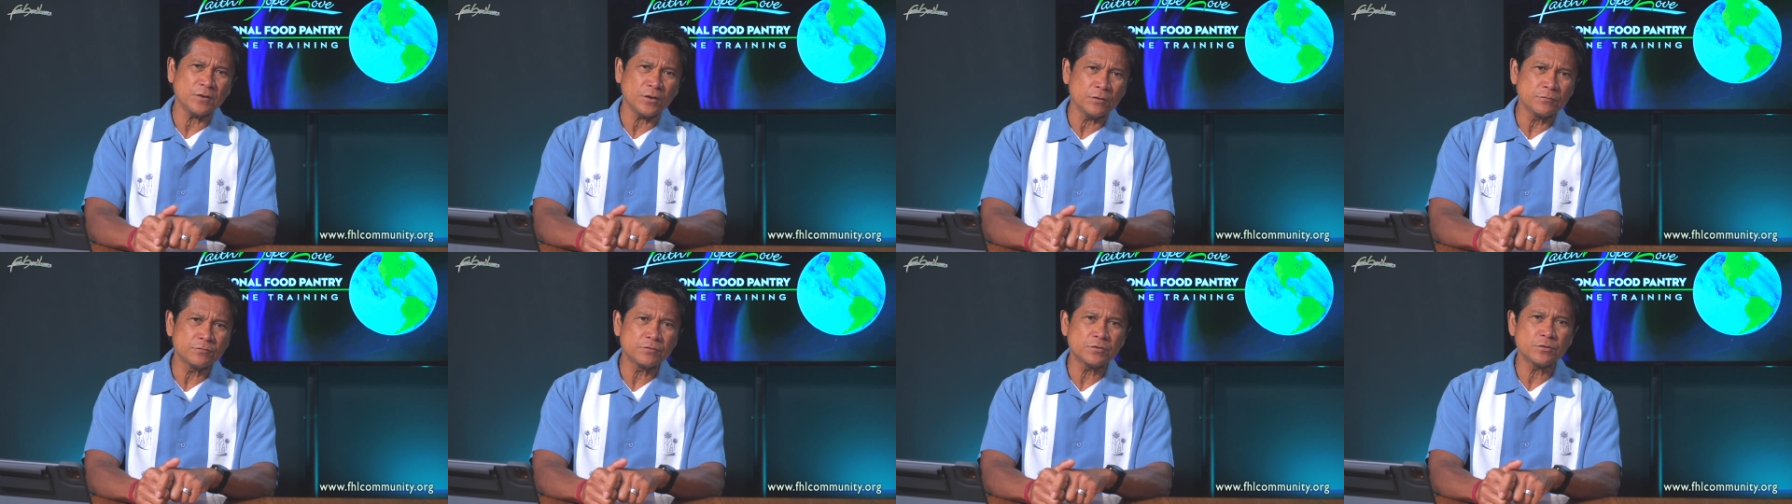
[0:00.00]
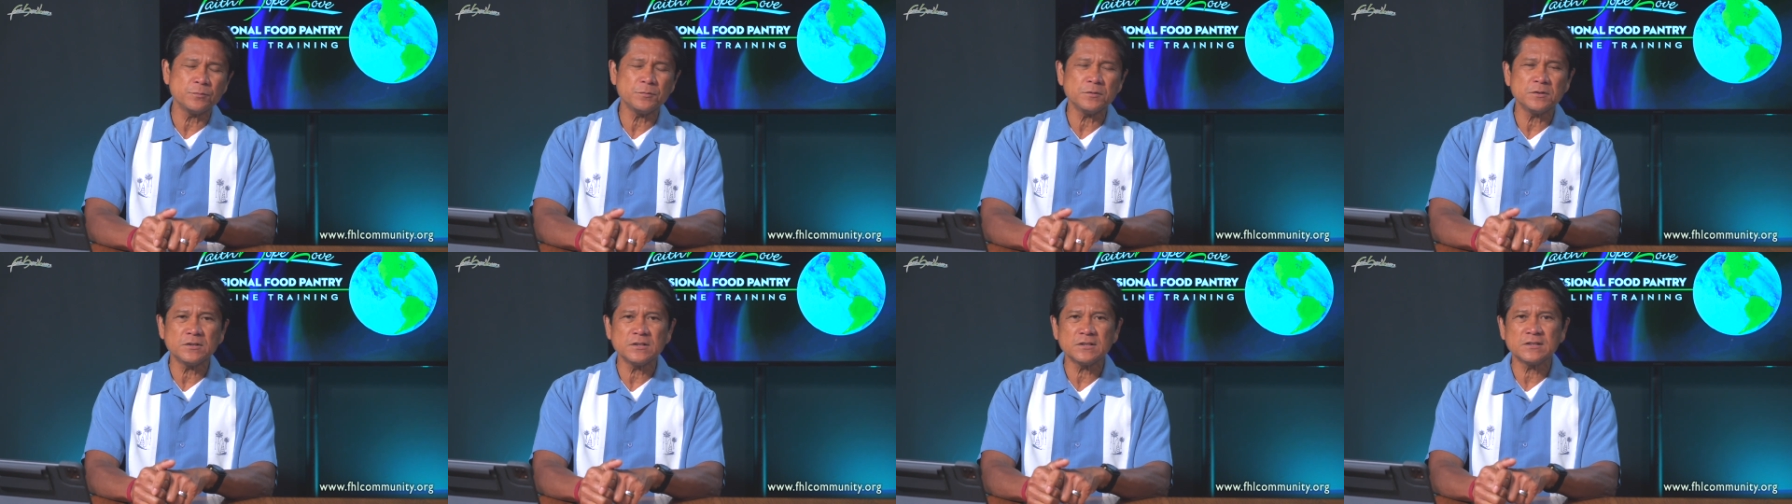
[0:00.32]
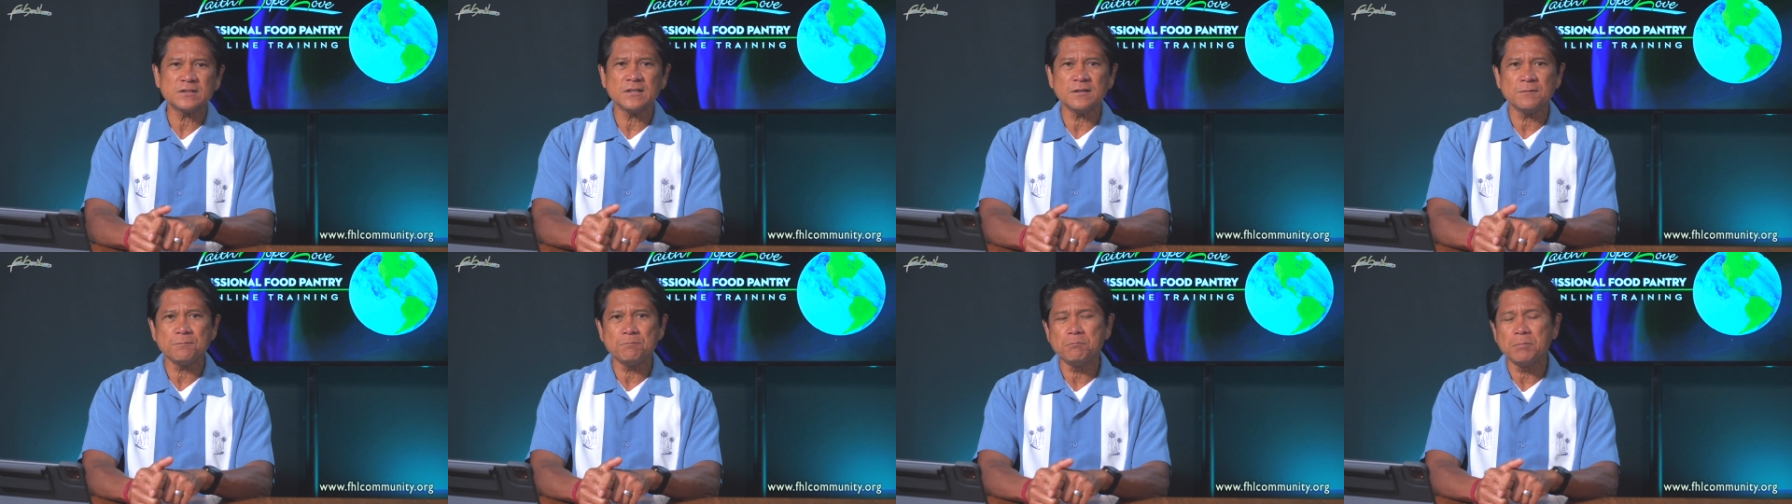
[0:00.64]
of
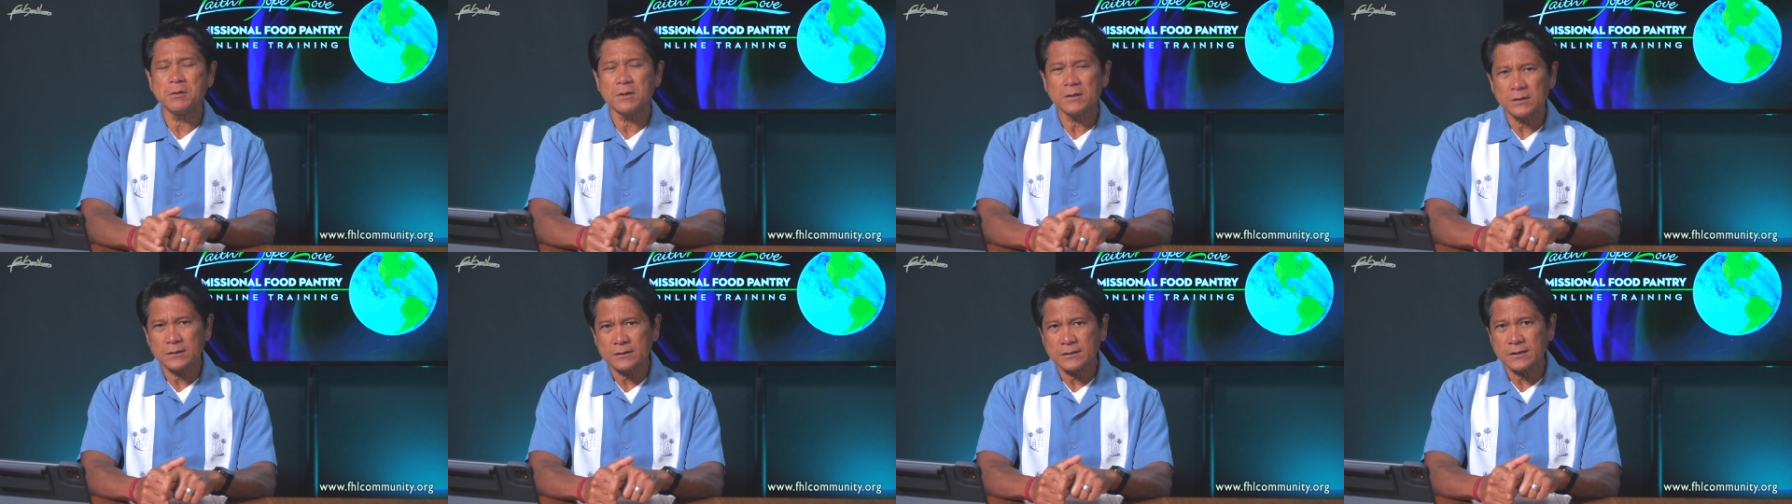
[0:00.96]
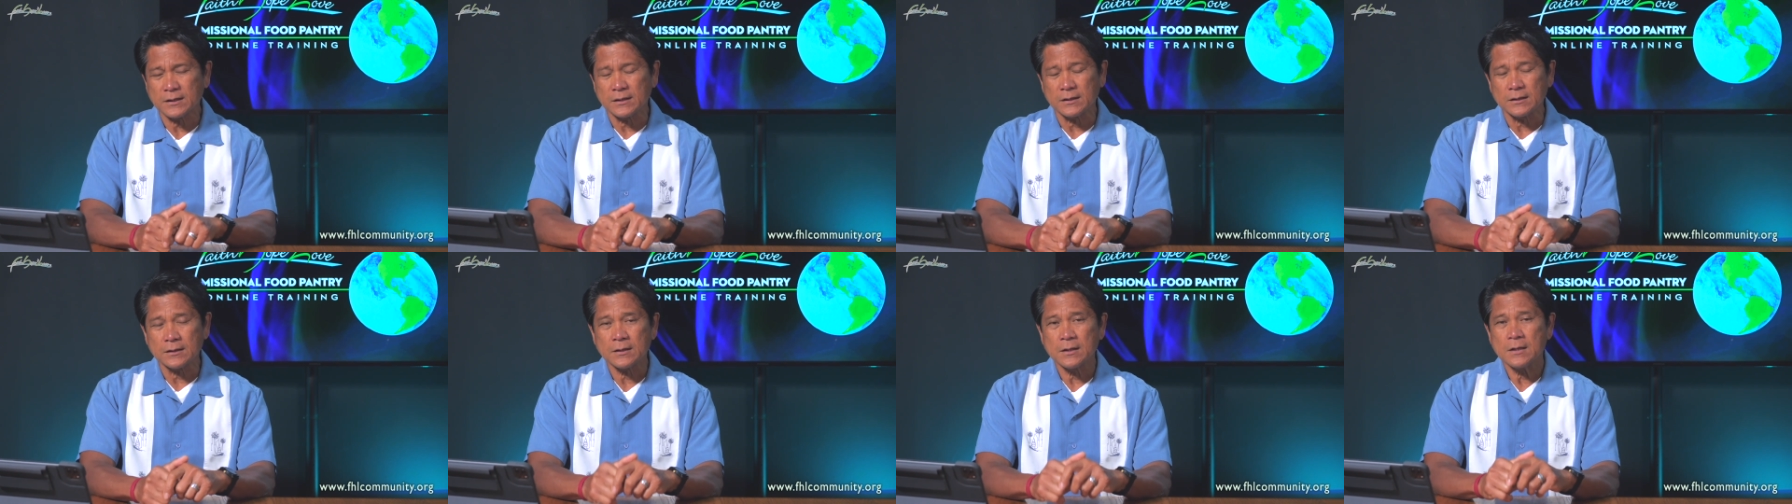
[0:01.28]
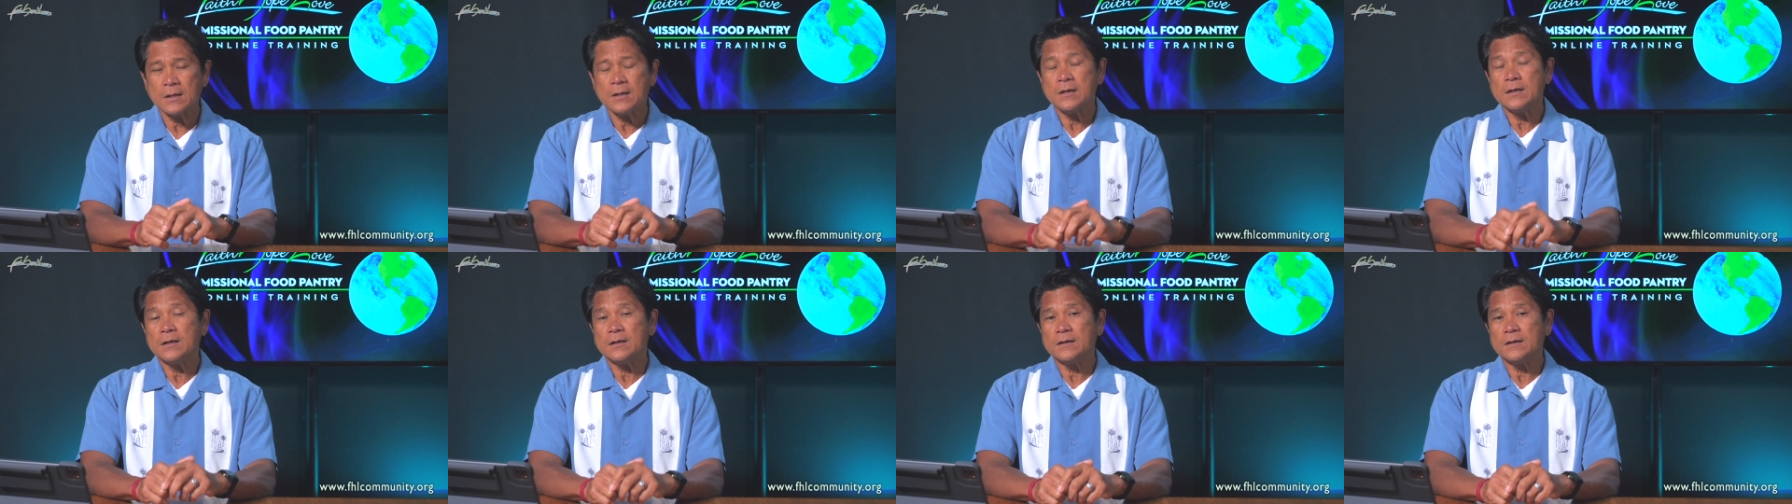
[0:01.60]
community building.